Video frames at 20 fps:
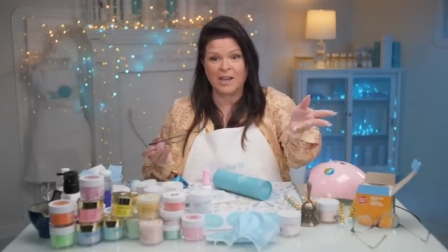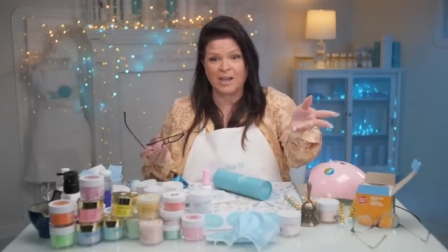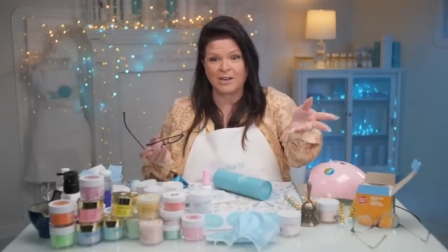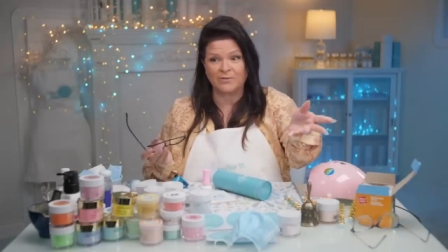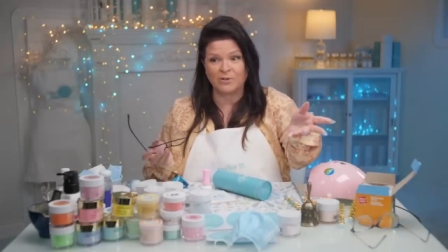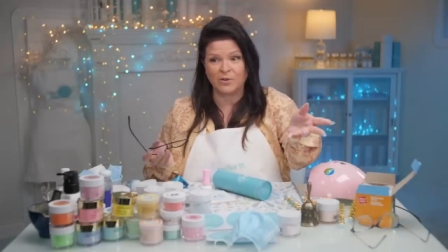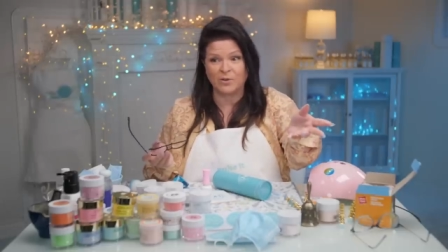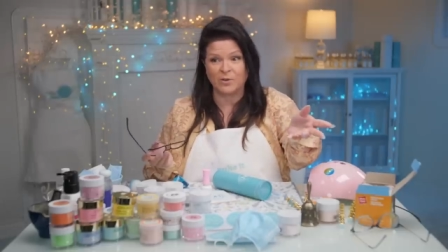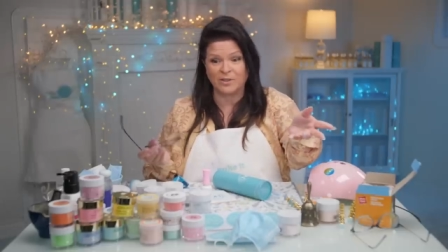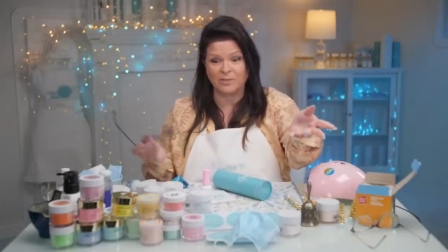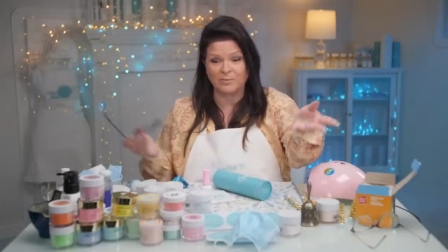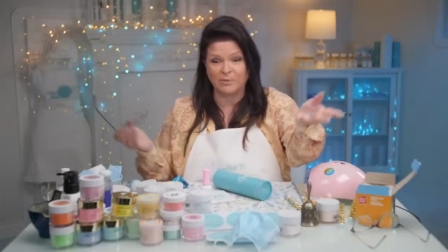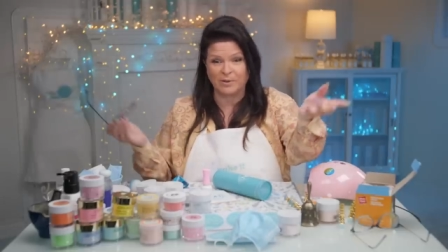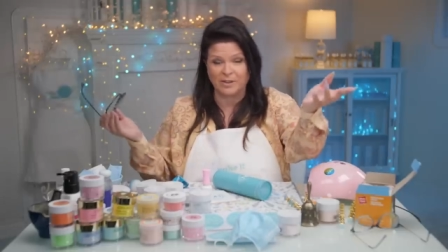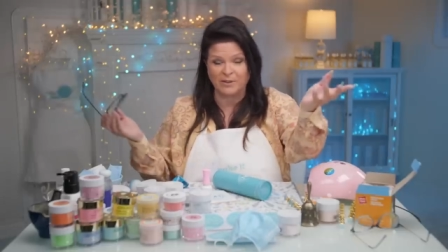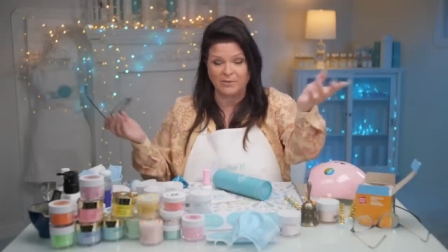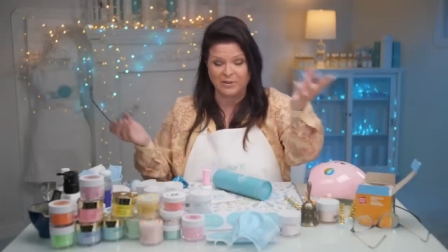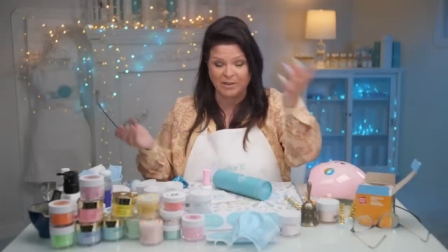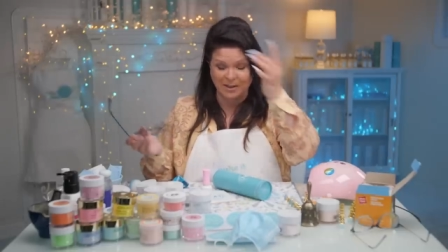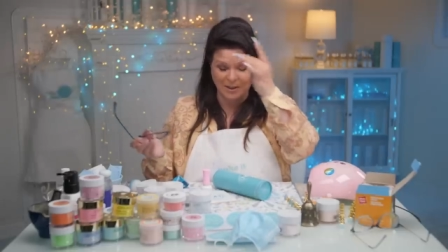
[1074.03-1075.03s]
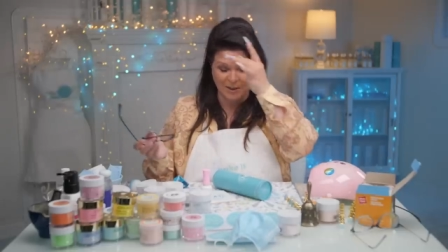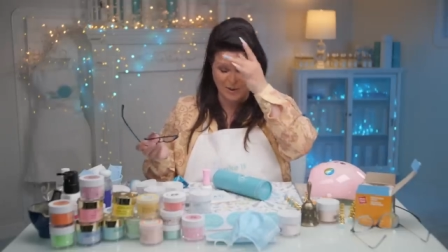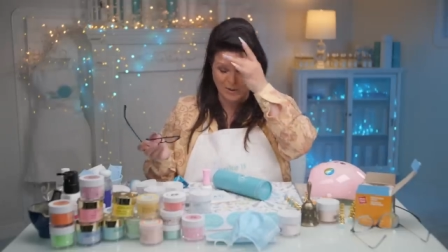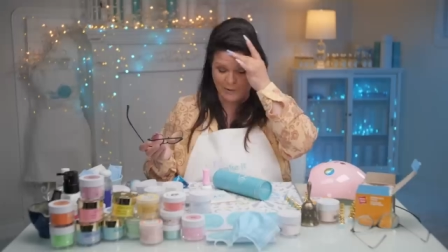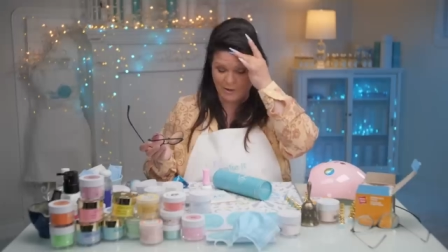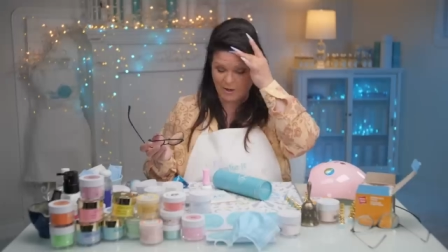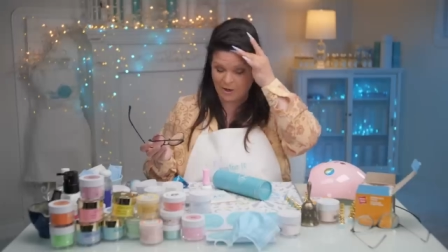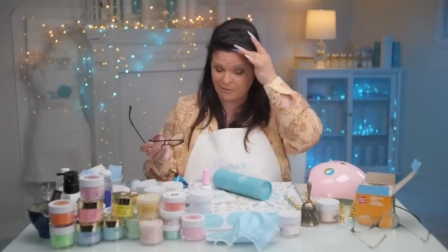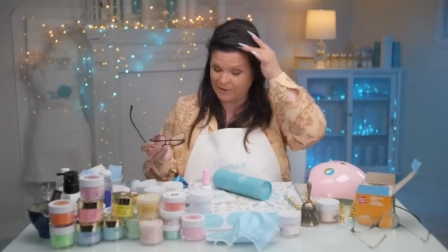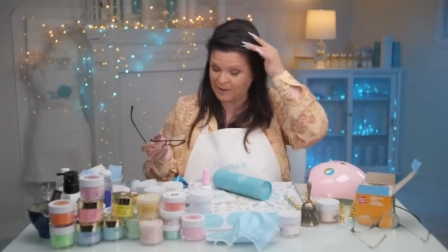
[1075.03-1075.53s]
And of course, with everything that's
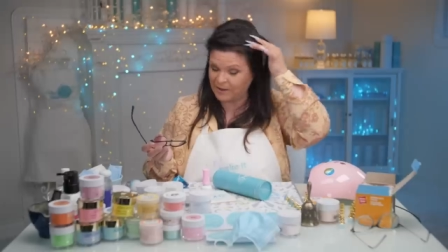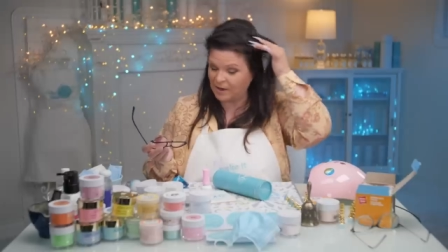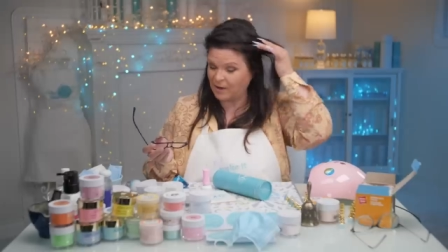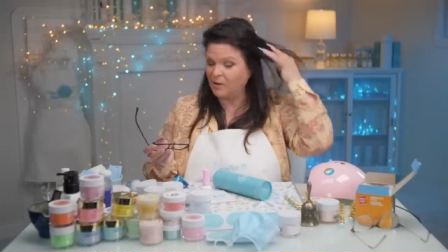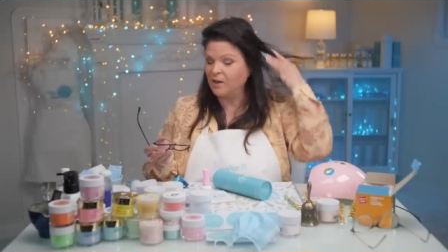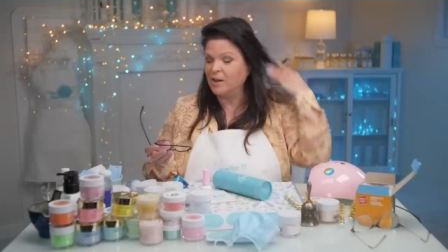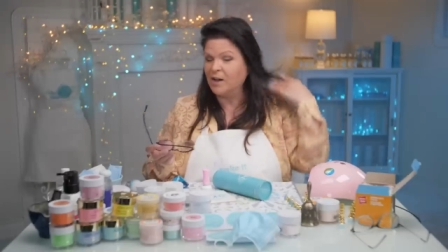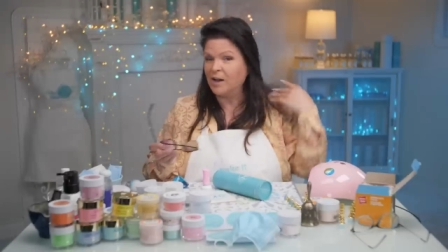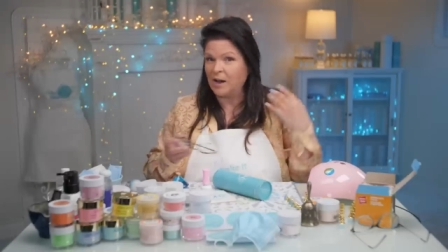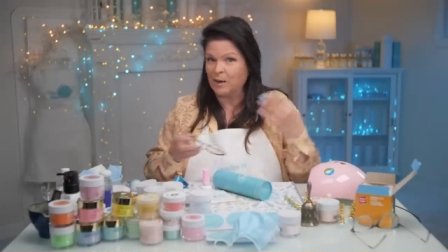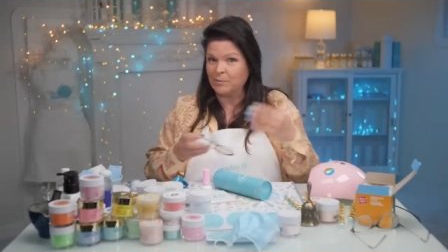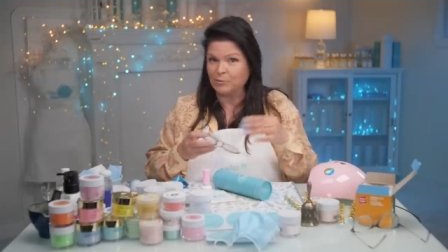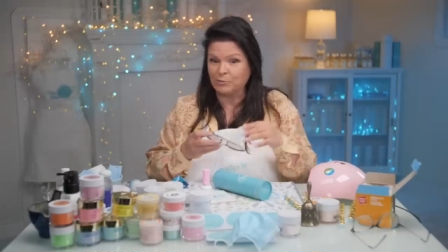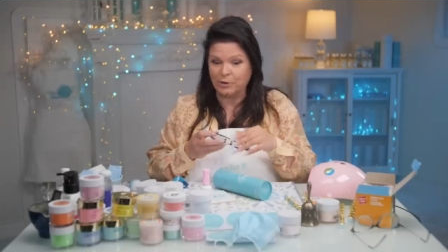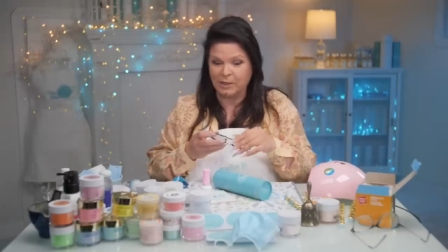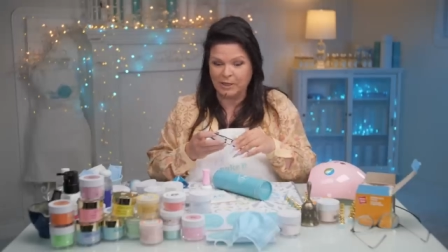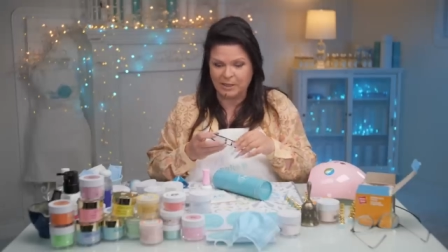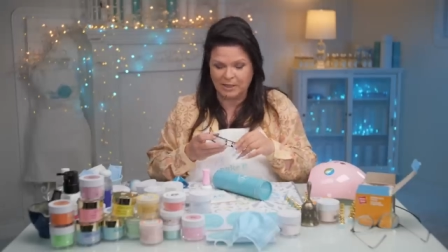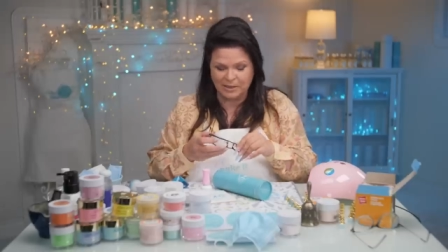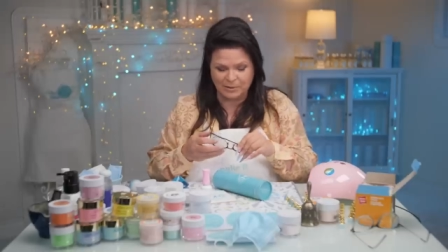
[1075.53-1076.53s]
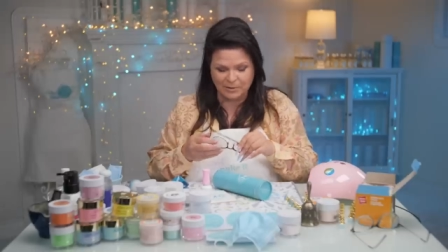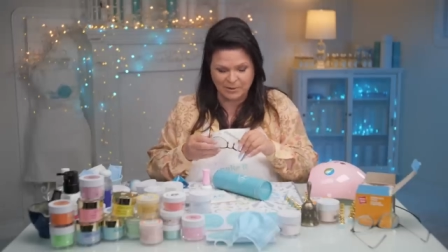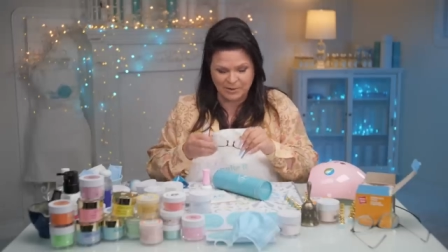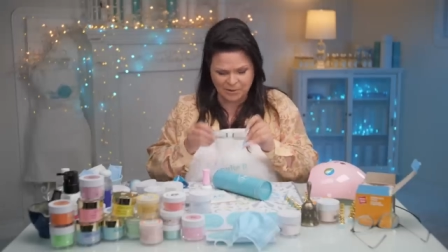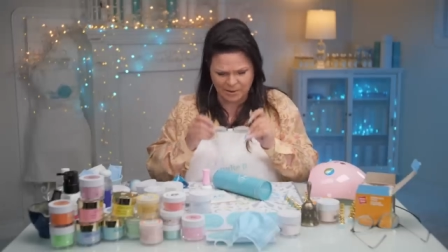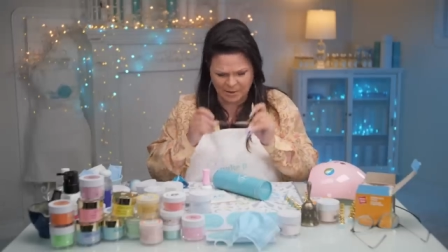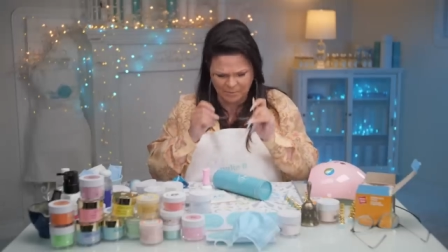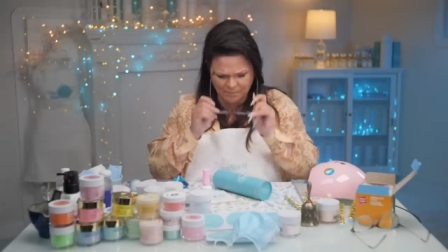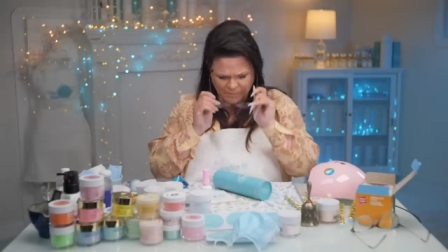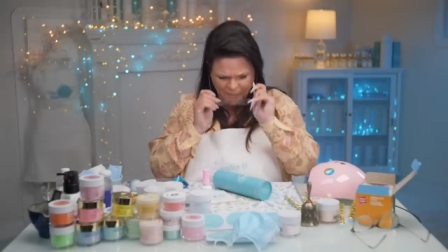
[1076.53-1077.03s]
going on right now, I'm really used
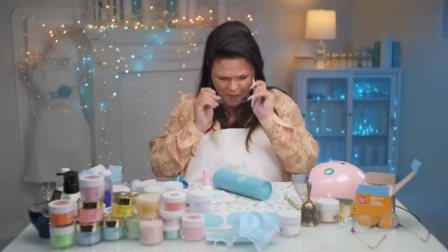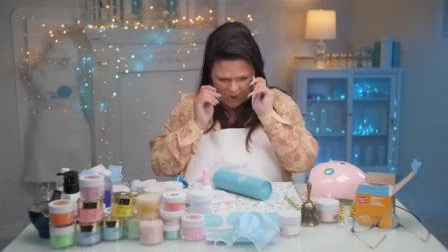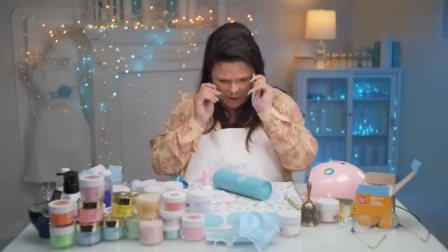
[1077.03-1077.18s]
to it.